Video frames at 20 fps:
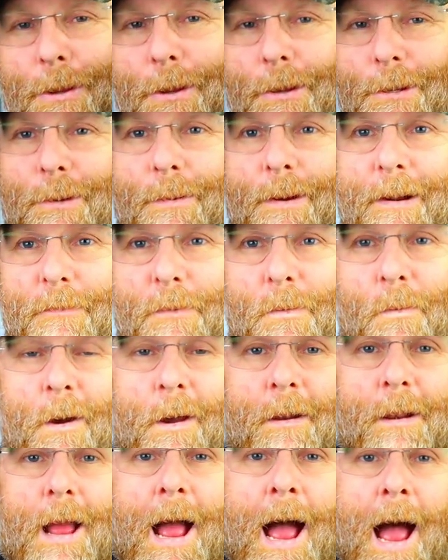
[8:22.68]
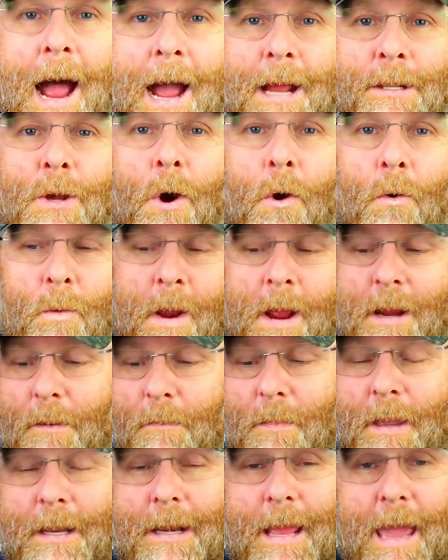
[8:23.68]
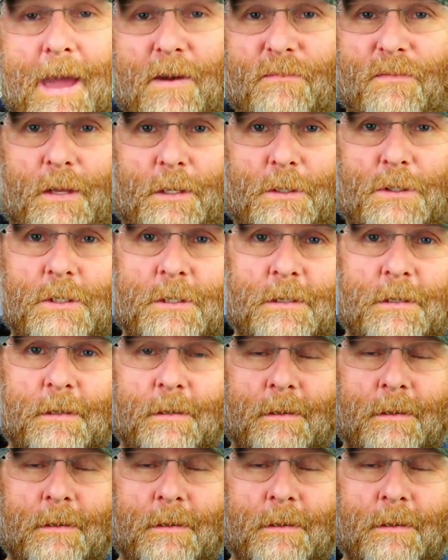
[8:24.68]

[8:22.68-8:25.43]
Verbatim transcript: you can do whatever you want. I don't recommend half inch